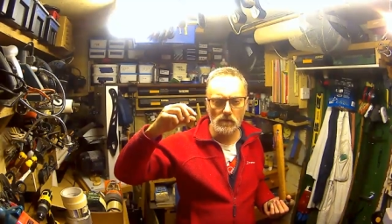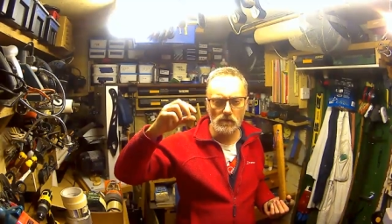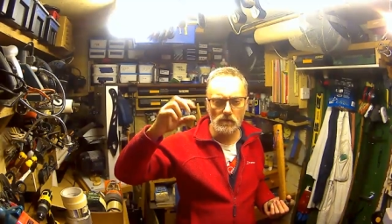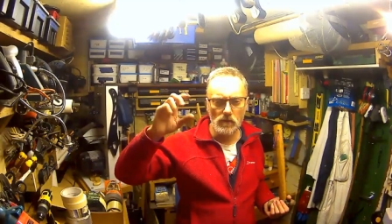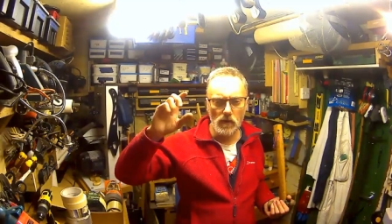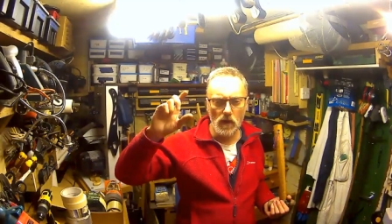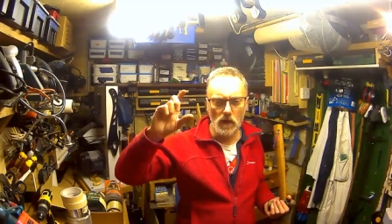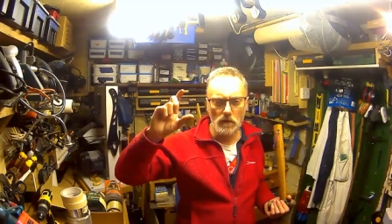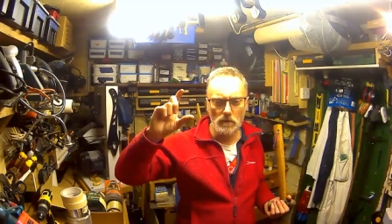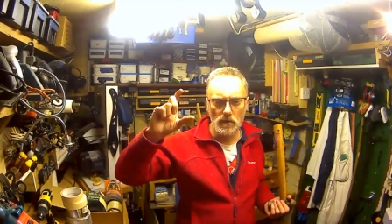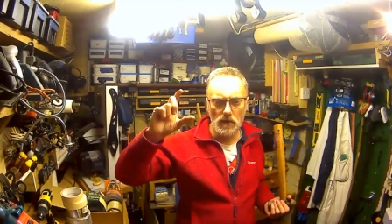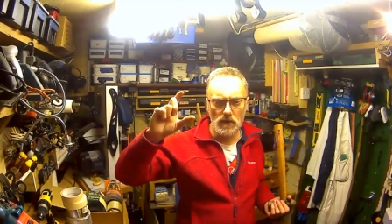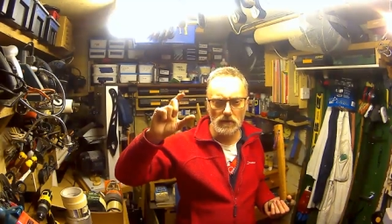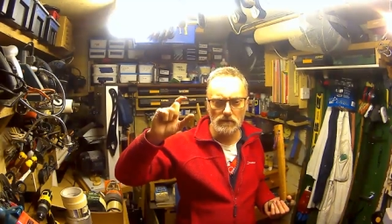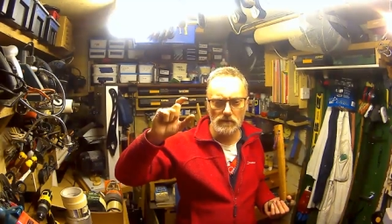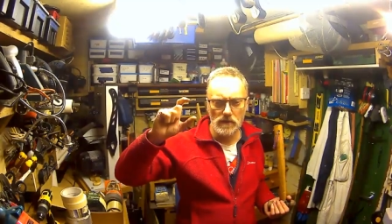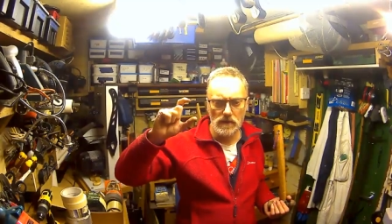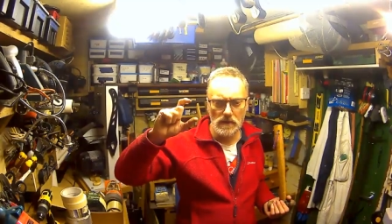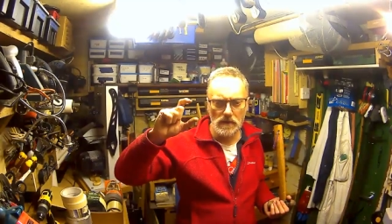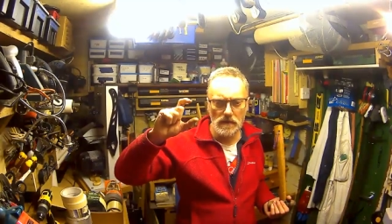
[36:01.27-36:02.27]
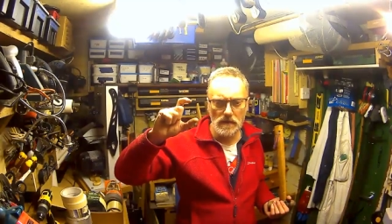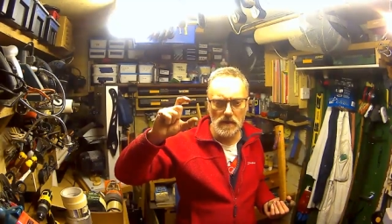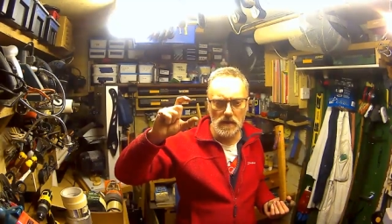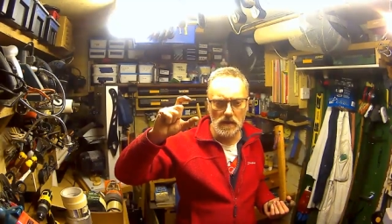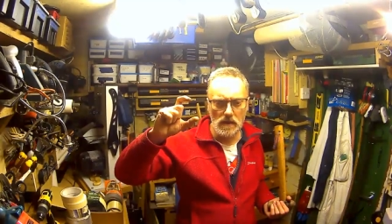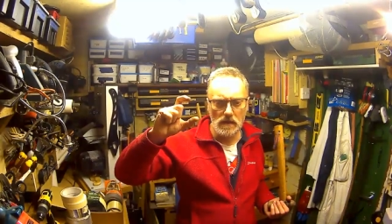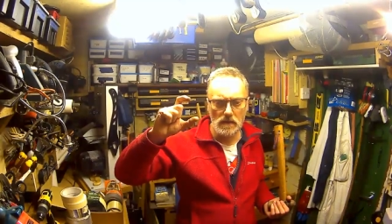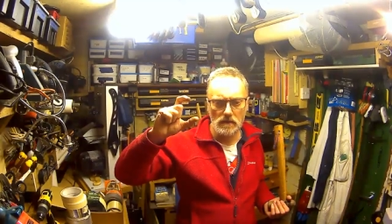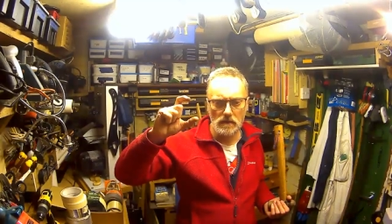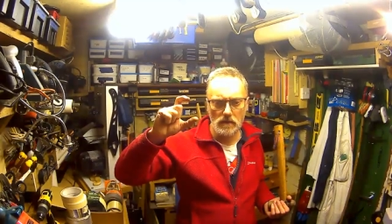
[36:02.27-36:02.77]
rather than putting really
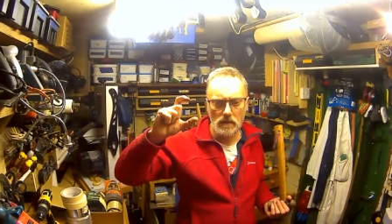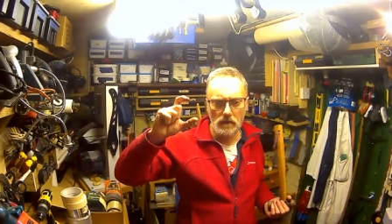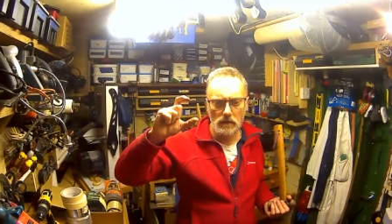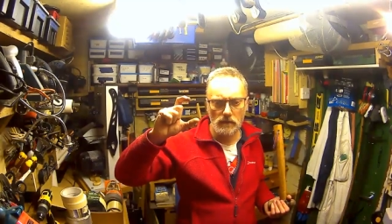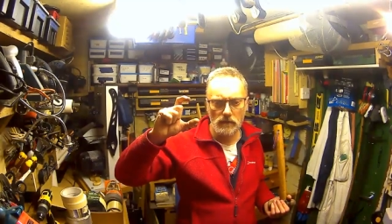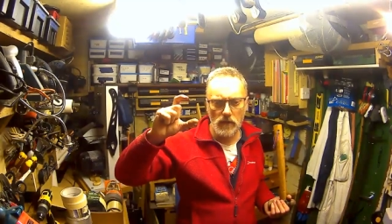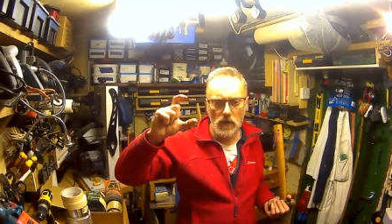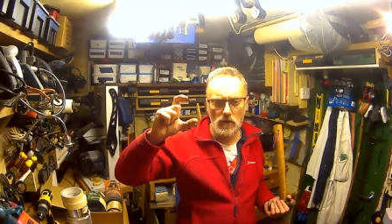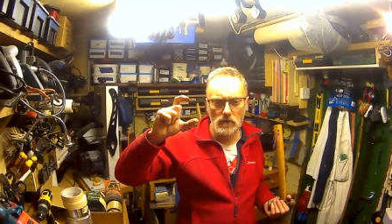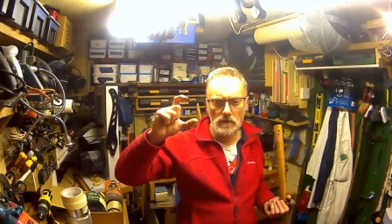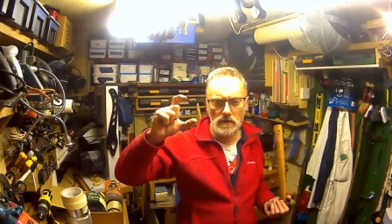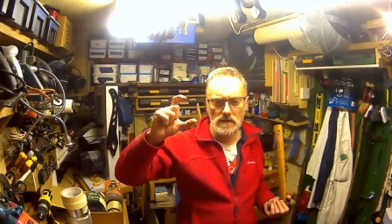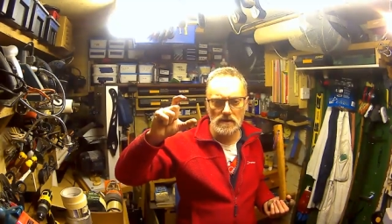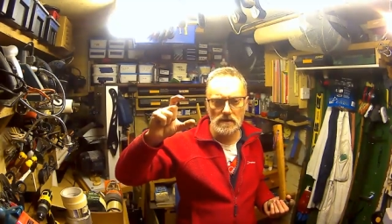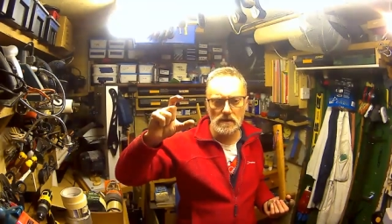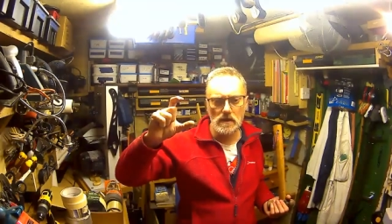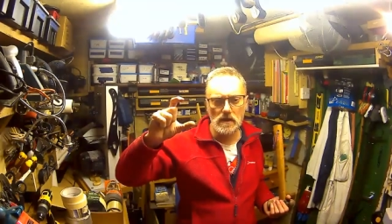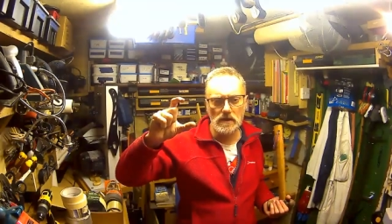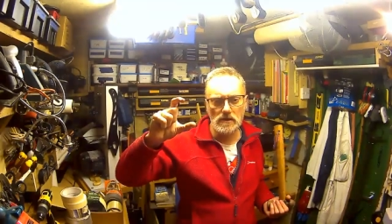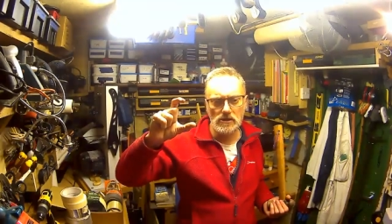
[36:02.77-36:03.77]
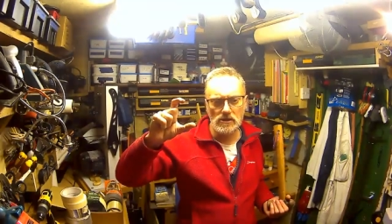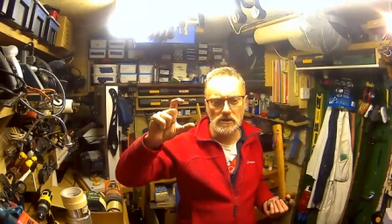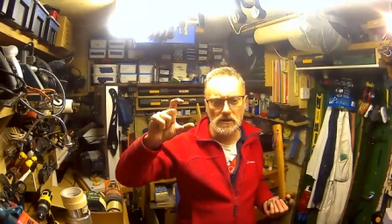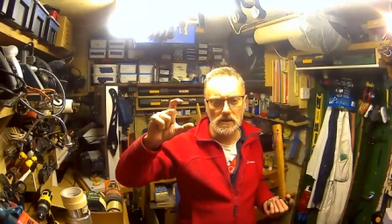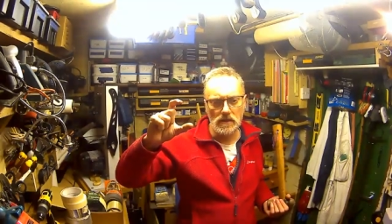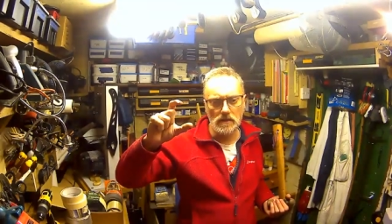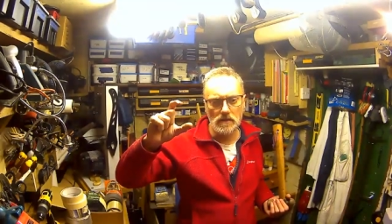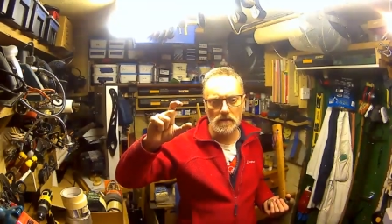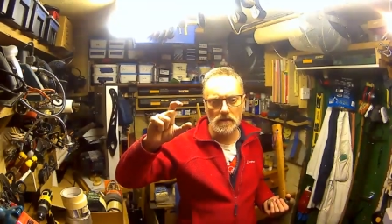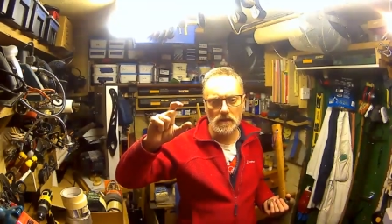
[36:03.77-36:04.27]
thick foam insulation
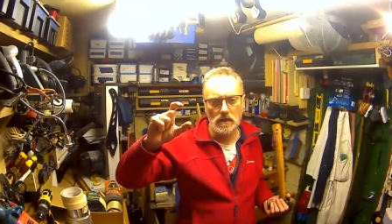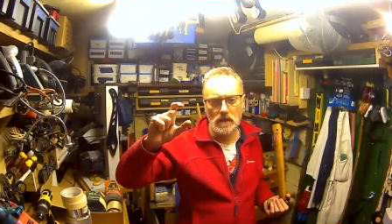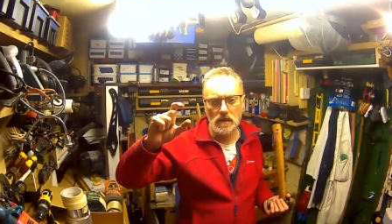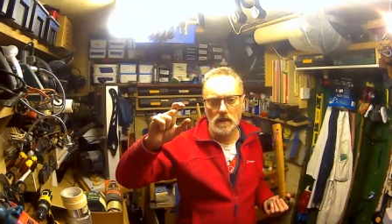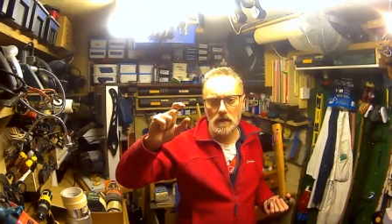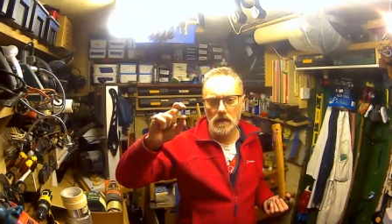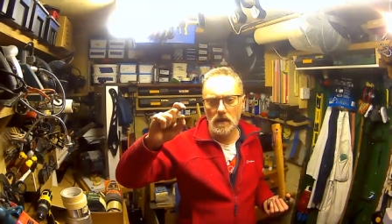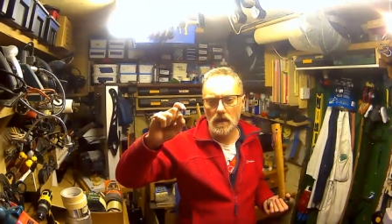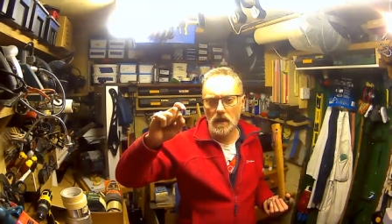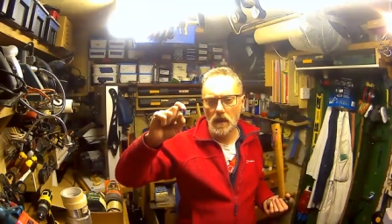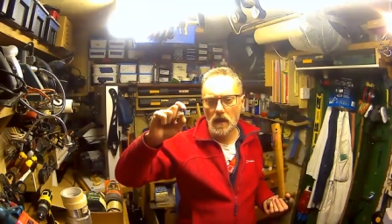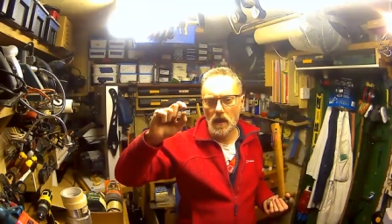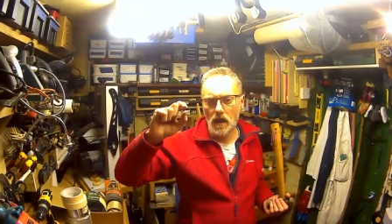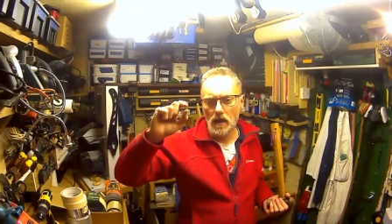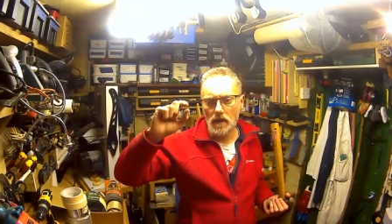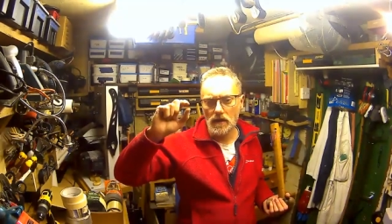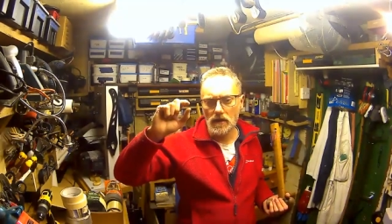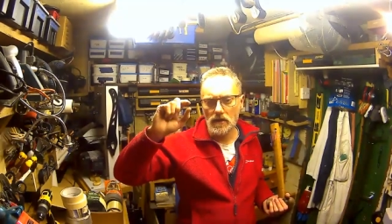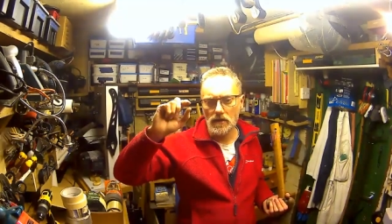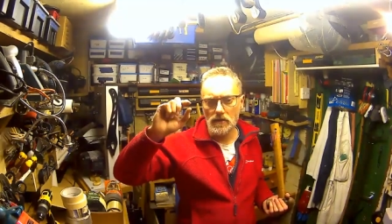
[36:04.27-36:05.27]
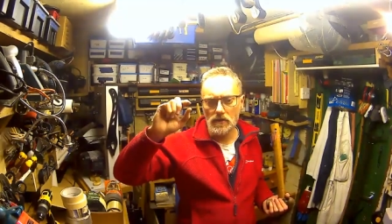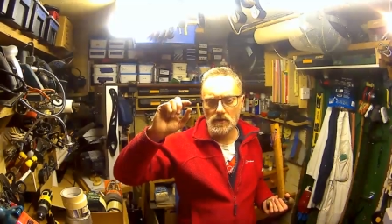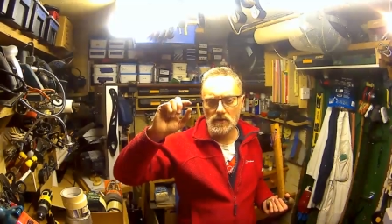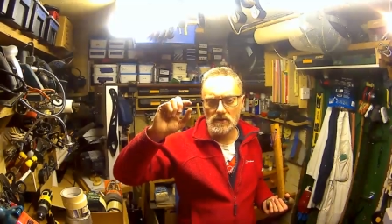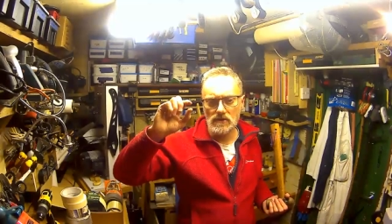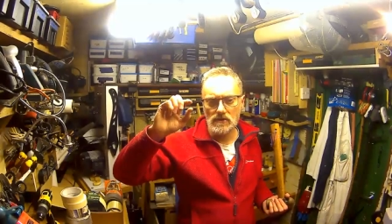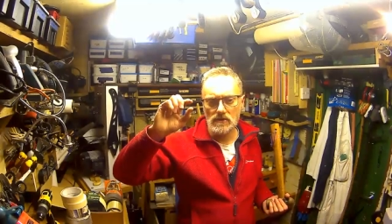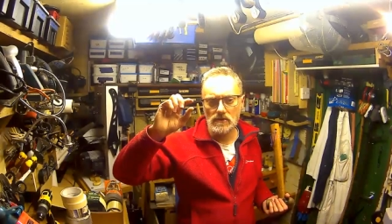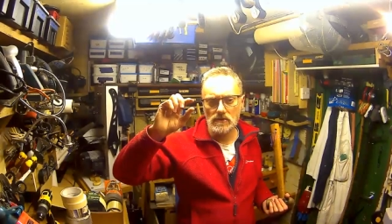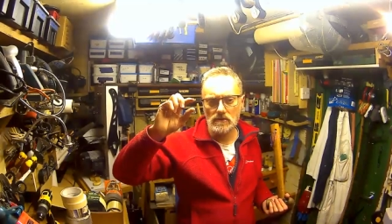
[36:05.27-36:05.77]
in, I
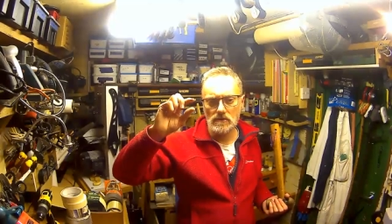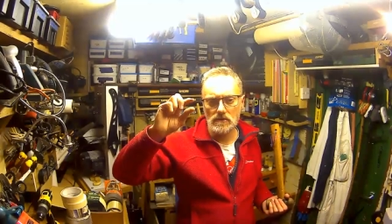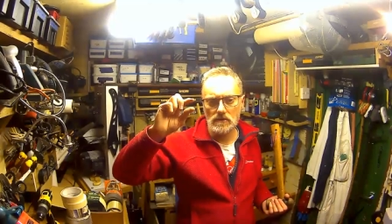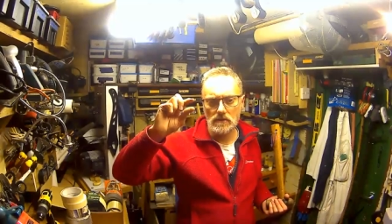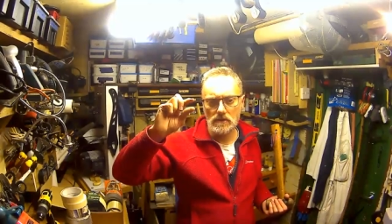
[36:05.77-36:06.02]
used